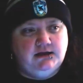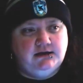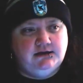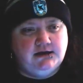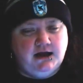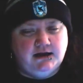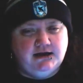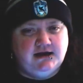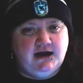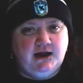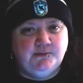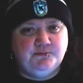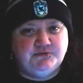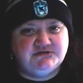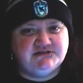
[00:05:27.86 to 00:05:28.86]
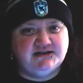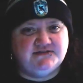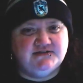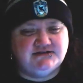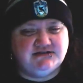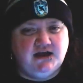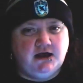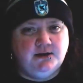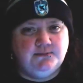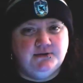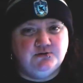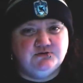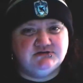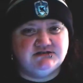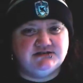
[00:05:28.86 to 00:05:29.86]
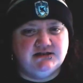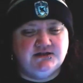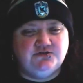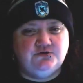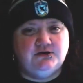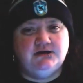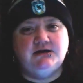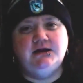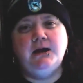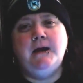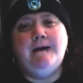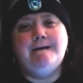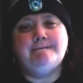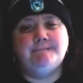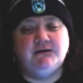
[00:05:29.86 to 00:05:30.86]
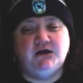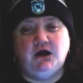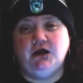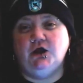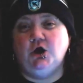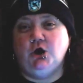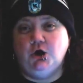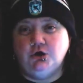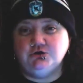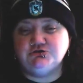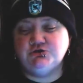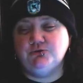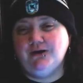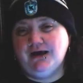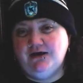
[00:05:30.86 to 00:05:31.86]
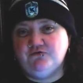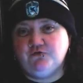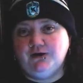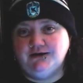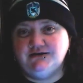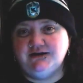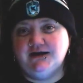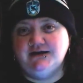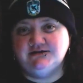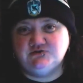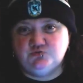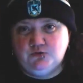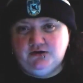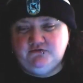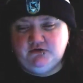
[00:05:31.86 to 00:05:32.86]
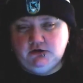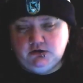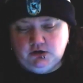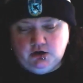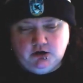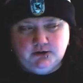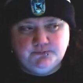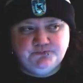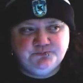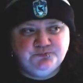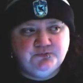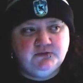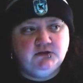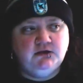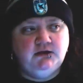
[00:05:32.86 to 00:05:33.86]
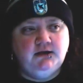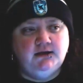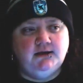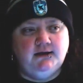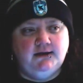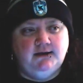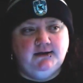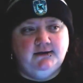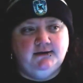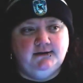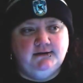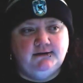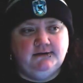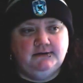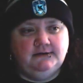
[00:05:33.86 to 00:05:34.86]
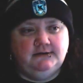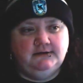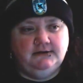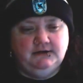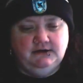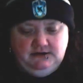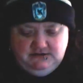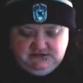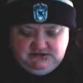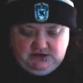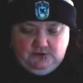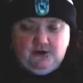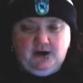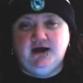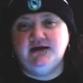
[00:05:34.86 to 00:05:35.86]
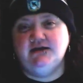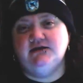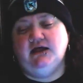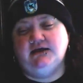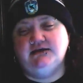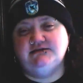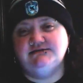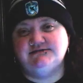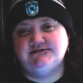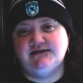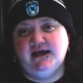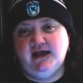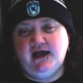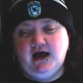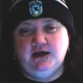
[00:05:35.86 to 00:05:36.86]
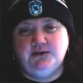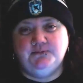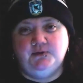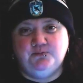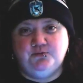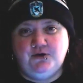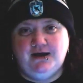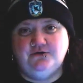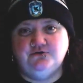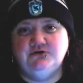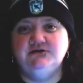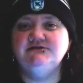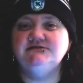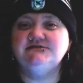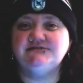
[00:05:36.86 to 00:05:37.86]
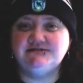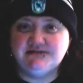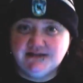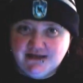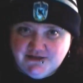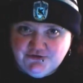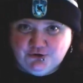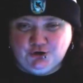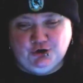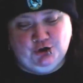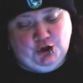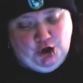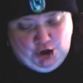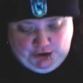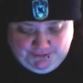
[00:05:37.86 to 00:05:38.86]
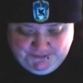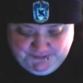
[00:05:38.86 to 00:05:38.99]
99% um, of the time it was Slytherin, but I also have ranked as Ravenclaw, and so I like to say I'm a proud Slitherclaw.